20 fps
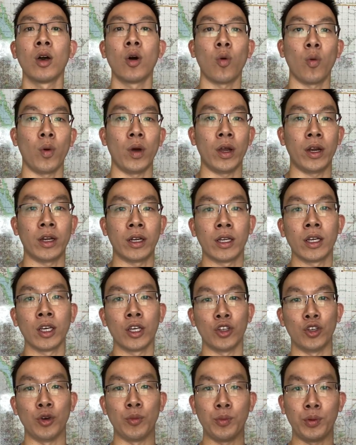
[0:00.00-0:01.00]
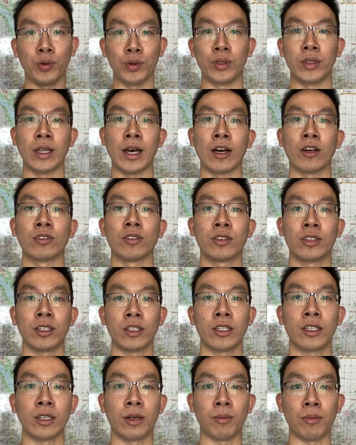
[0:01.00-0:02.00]
where you put down
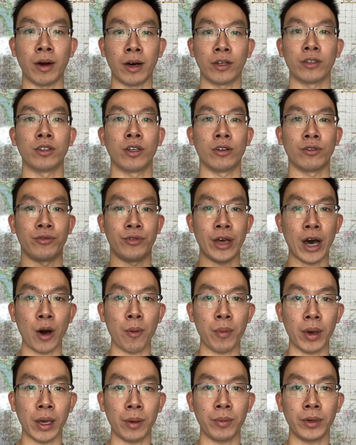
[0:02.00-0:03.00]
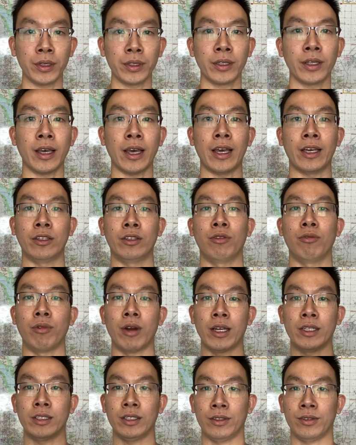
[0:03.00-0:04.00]
certain amount of down payment and the
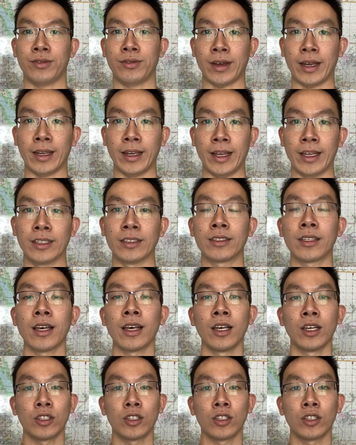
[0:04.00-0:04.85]
rest is financed.